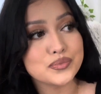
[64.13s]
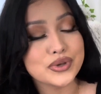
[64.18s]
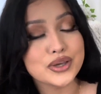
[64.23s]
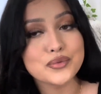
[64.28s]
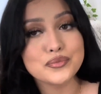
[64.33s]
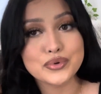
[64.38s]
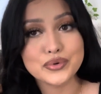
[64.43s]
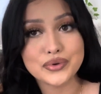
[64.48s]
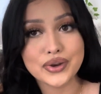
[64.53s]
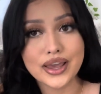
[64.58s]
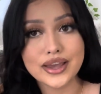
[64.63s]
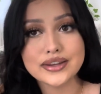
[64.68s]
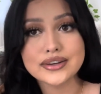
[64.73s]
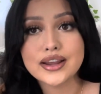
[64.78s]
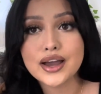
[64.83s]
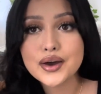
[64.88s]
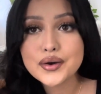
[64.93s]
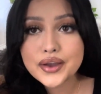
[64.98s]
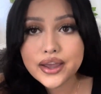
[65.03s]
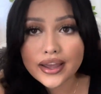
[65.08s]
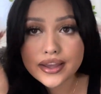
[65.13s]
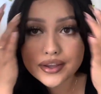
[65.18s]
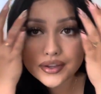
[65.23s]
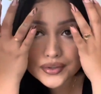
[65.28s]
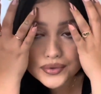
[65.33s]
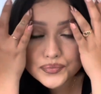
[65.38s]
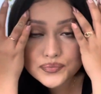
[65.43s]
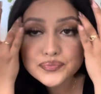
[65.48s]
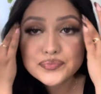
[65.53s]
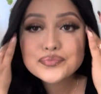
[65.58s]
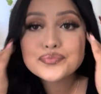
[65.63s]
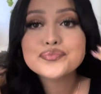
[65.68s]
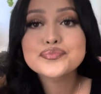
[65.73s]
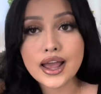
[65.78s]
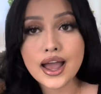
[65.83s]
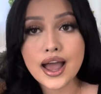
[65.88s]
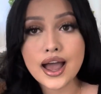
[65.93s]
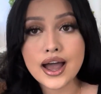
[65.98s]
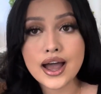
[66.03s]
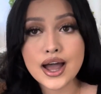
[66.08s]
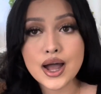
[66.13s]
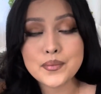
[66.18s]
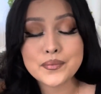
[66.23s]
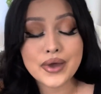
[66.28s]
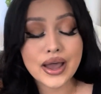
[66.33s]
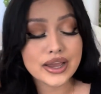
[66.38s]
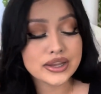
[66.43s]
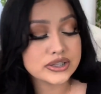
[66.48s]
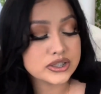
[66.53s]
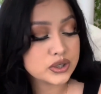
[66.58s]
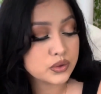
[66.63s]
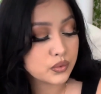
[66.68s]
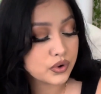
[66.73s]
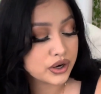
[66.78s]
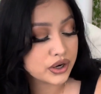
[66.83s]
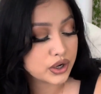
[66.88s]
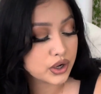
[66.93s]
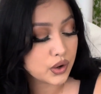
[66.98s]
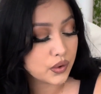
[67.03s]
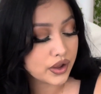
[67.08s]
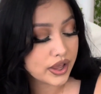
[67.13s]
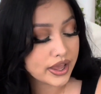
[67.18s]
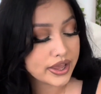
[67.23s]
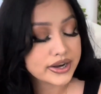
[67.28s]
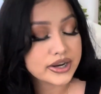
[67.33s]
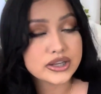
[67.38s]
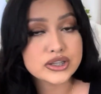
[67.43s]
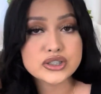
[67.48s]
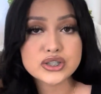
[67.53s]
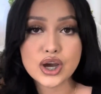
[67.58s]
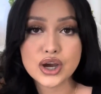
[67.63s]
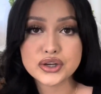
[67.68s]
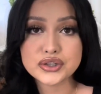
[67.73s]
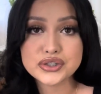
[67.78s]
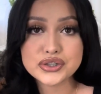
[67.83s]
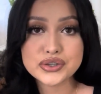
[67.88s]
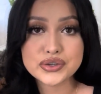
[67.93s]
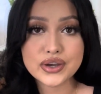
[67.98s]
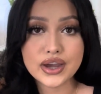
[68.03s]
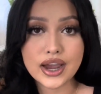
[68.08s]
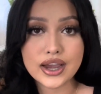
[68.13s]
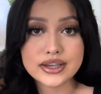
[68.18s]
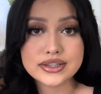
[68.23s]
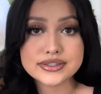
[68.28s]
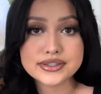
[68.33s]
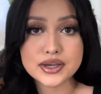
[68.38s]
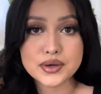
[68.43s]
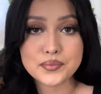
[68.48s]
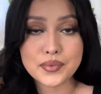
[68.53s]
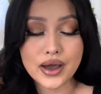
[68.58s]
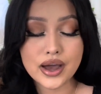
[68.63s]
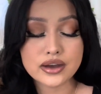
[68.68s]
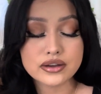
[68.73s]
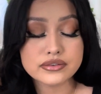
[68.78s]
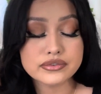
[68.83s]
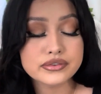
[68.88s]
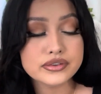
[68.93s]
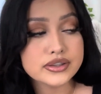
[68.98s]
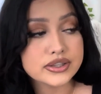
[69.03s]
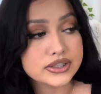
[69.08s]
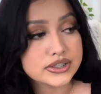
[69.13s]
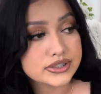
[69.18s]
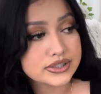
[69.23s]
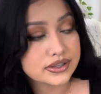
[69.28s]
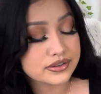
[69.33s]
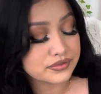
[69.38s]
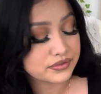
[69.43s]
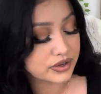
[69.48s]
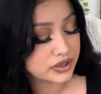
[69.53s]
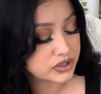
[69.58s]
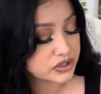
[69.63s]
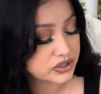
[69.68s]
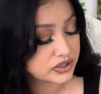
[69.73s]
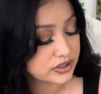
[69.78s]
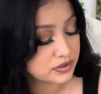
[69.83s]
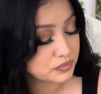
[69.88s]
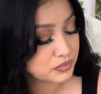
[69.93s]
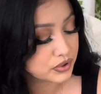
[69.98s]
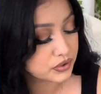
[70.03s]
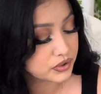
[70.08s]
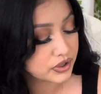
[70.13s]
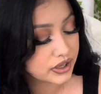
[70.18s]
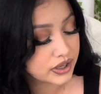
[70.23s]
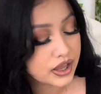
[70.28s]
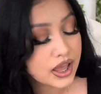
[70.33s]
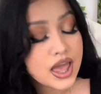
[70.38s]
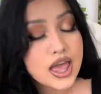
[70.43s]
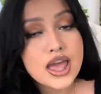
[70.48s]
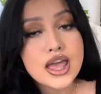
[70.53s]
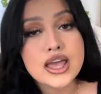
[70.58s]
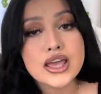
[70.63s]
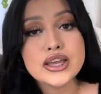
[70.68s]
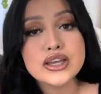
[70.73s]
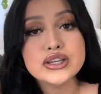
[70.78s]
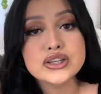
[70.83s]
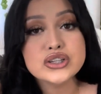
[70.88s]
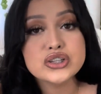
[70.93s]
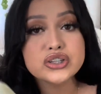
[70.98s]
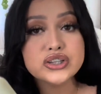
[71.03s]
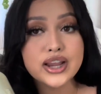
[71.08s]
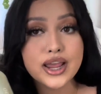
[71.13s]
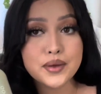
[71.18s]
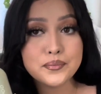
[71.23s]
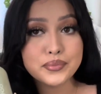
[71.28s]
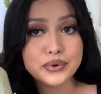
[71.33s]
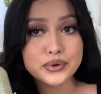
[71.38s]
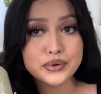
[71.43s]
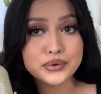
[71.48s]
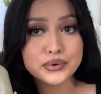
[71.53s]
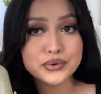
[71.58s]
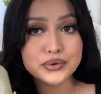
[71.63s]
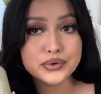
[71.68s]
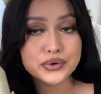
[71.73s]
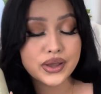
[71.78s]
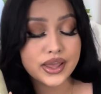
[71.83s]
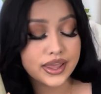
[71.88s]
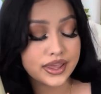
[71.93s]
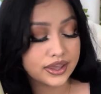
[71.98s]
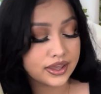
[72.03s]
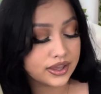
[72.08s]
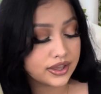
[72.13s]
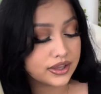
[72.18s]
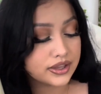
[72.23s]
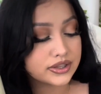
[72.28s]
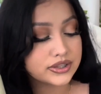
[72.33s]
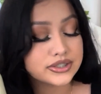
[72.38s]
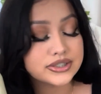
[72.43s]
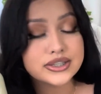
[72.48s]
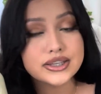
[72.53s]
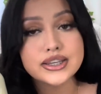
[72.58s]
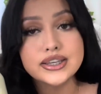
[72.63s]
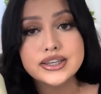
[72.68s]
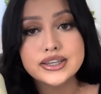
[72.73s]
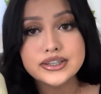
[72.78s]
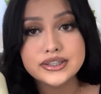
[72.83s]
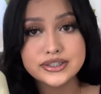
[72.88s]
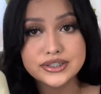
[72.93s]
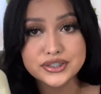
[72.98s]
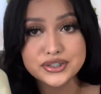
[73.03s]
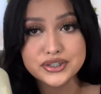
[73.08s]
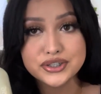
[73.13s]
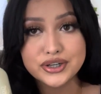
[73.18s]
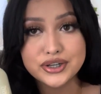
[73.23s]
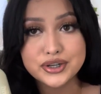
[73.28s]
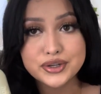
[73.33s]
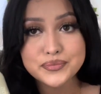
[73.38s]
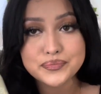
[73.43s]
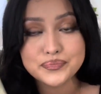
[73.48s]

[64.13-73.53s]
a brunette, okay? I did want to go ahead and talk to you guys about this Function of Beauty shampoo and conditioner.